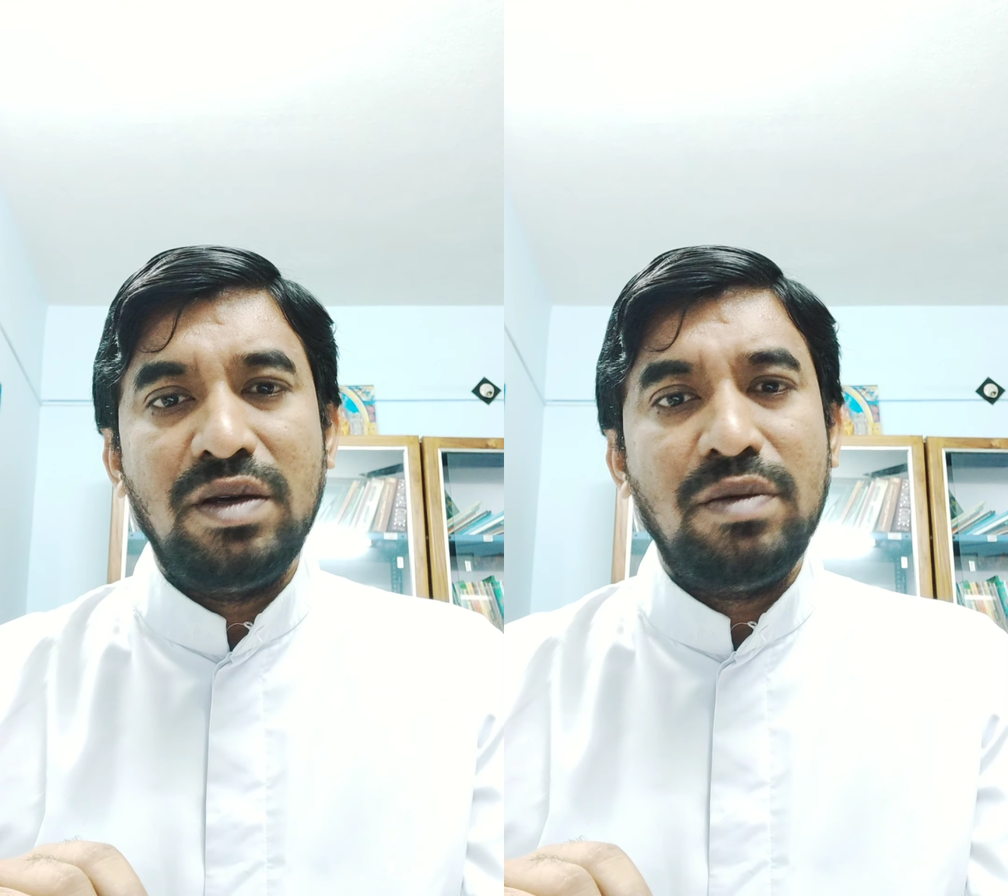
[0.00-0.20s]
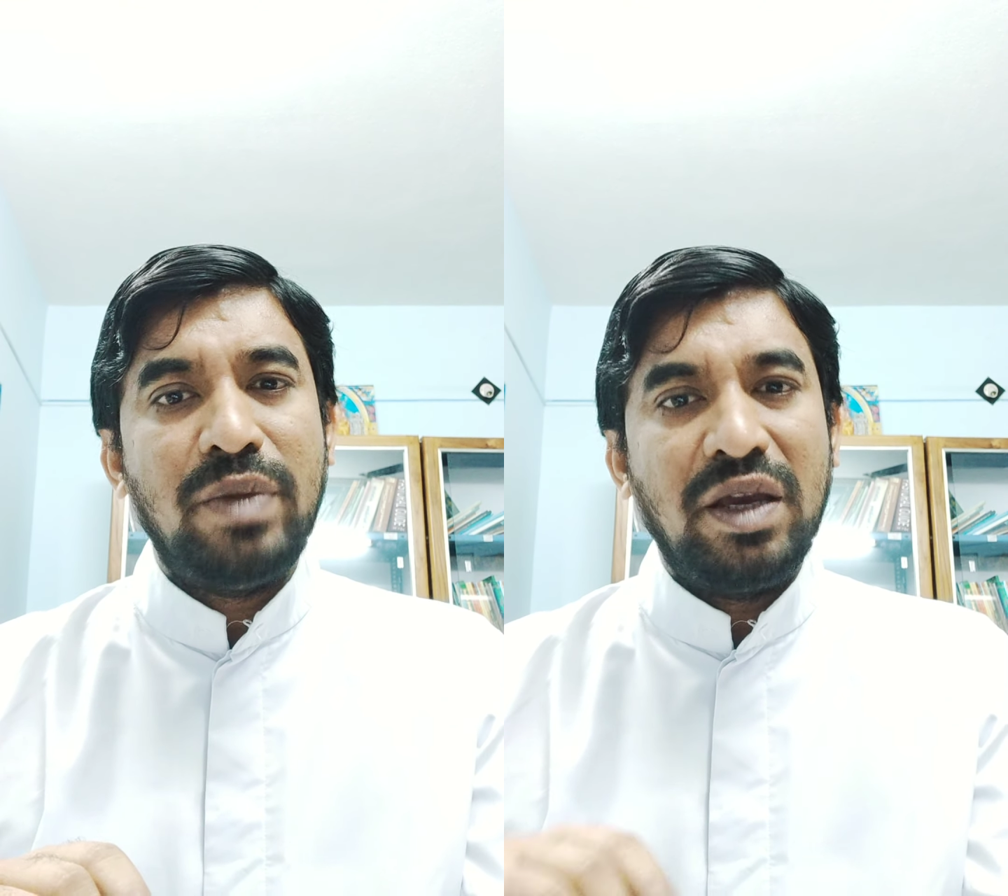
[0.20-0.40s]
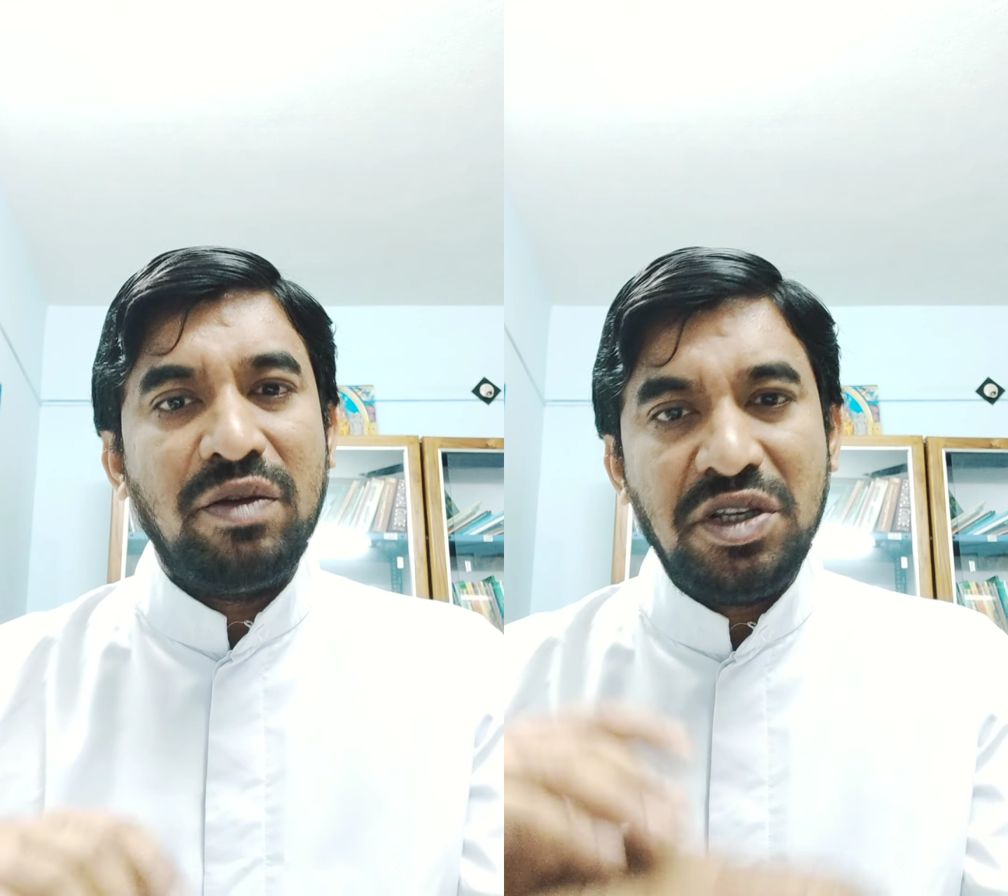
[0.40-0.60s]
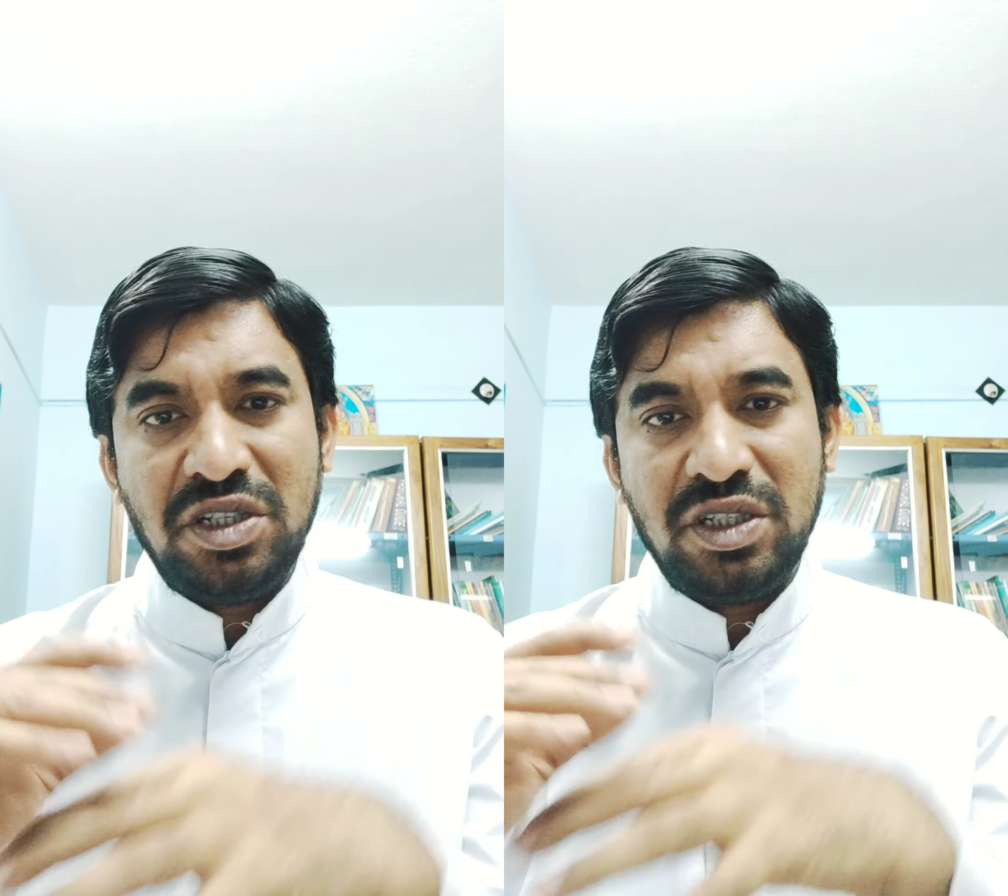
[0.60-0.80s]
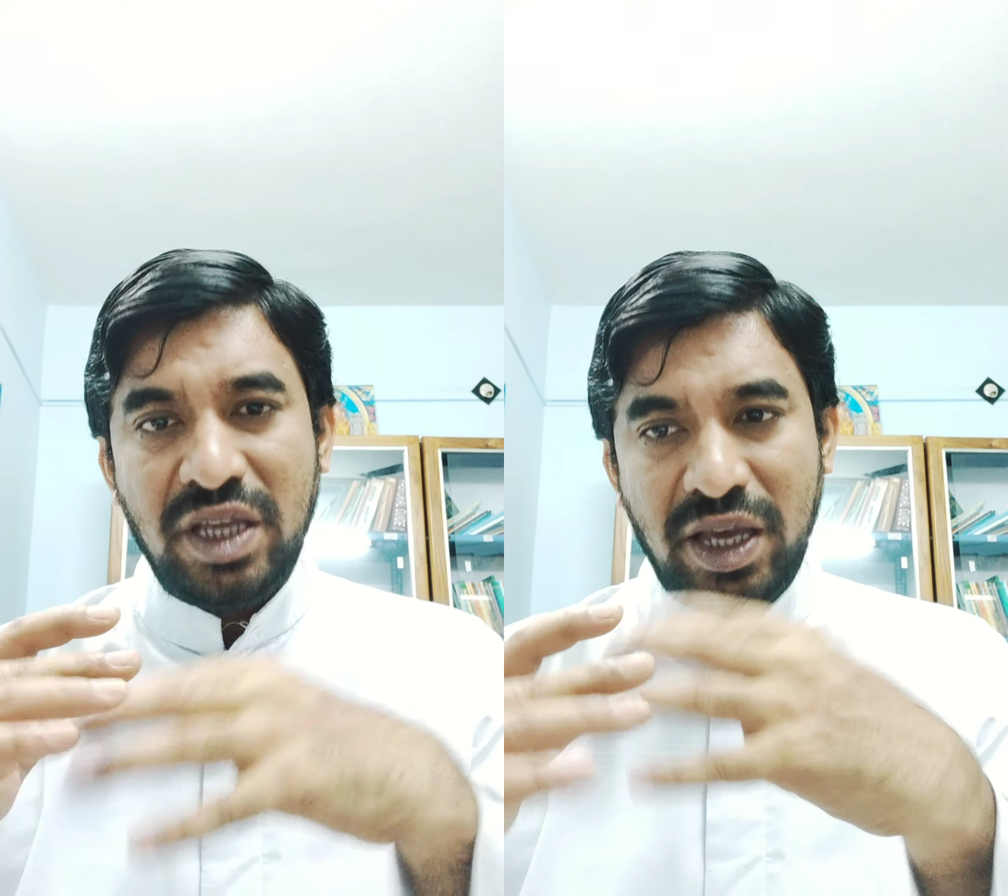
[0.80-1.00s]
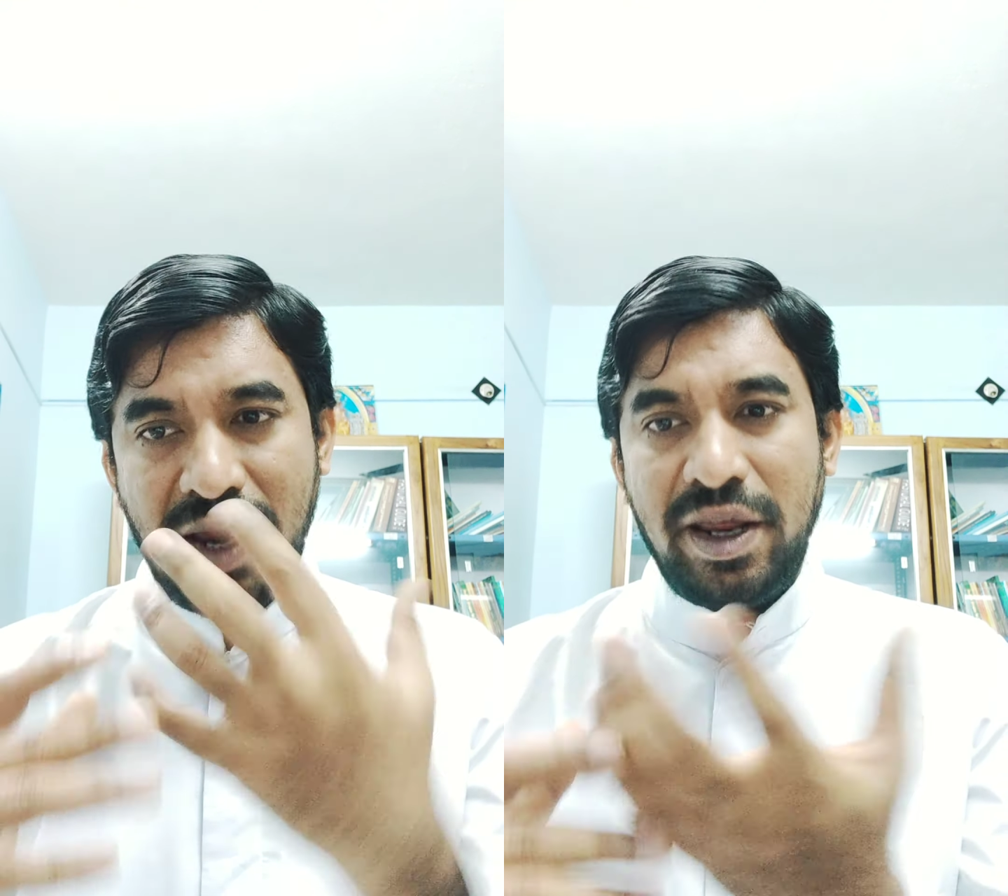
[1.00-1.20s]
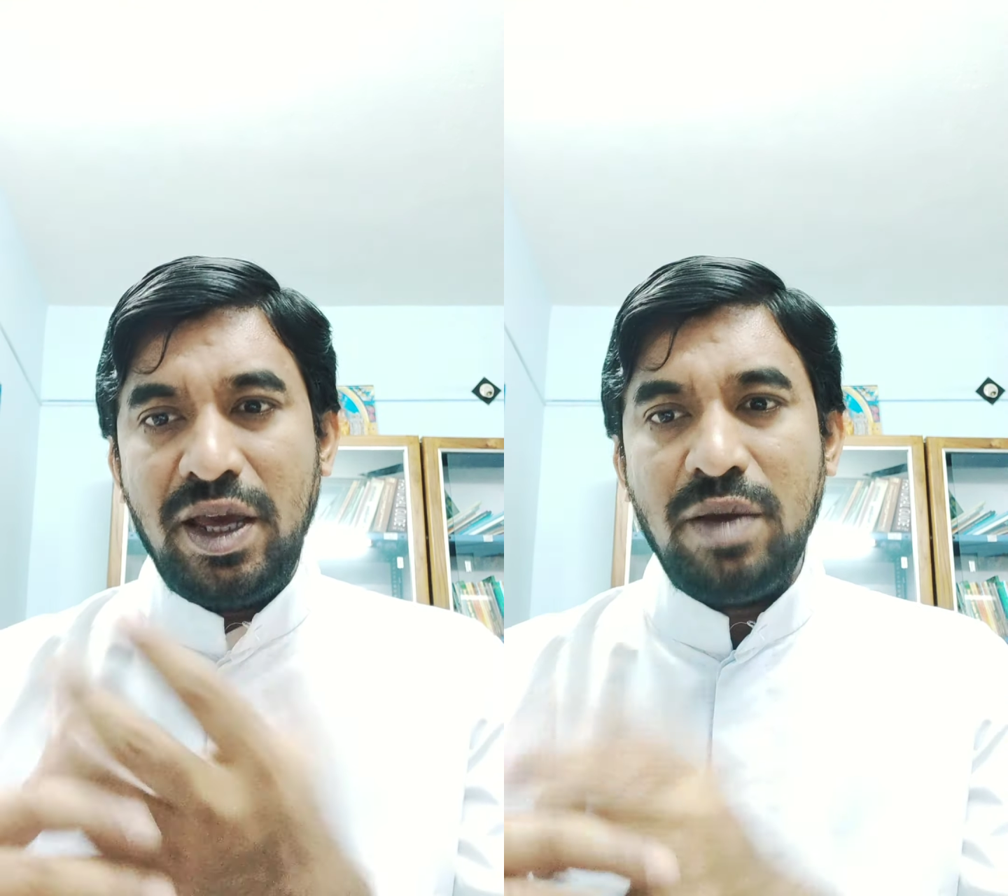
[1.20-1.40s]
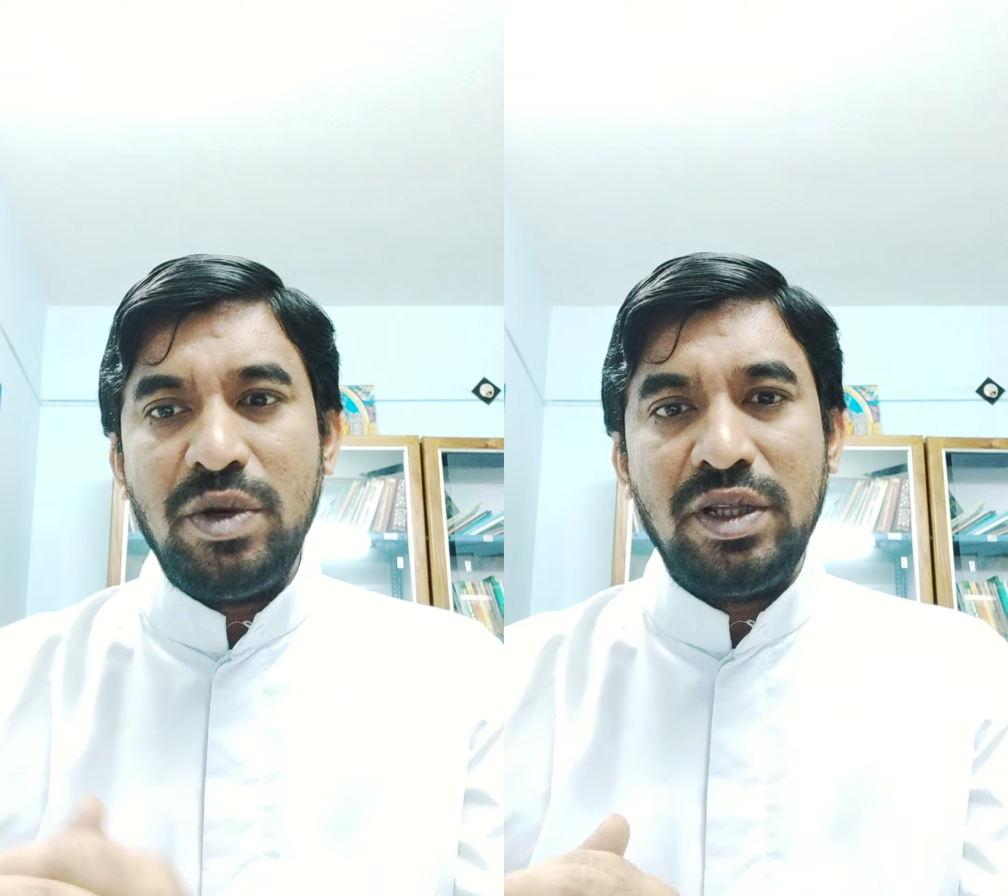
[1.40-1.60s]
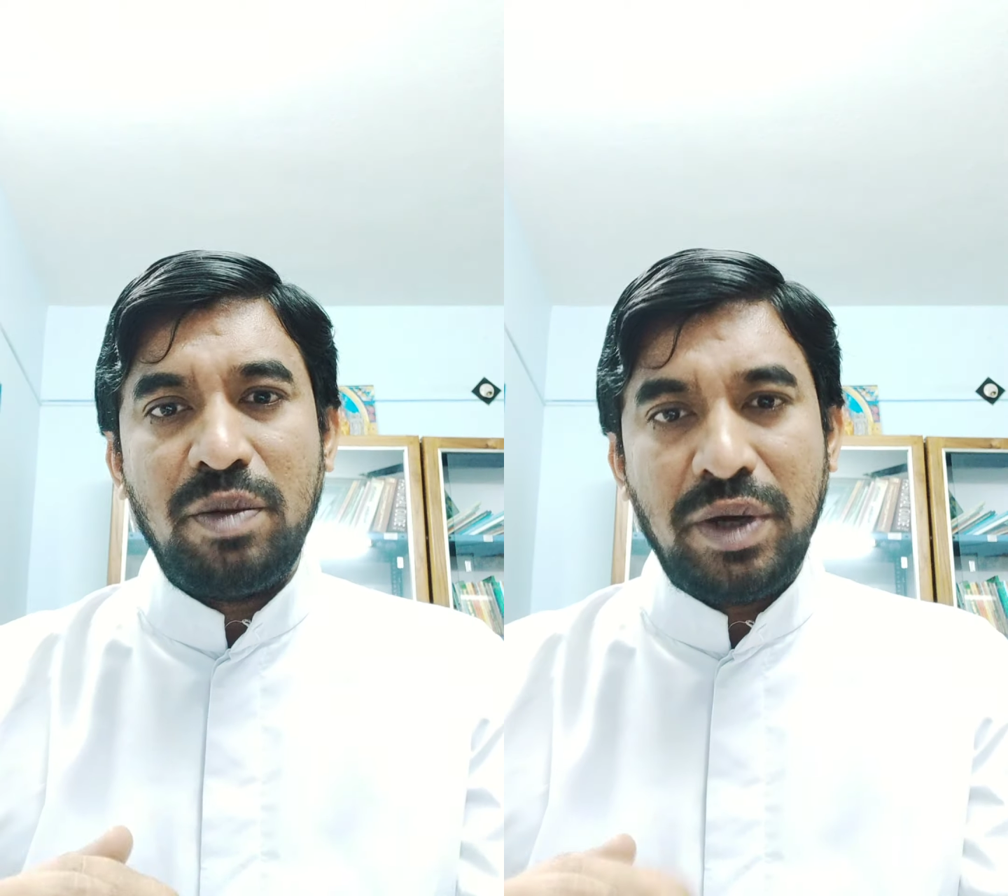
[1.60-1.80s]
by which they enable the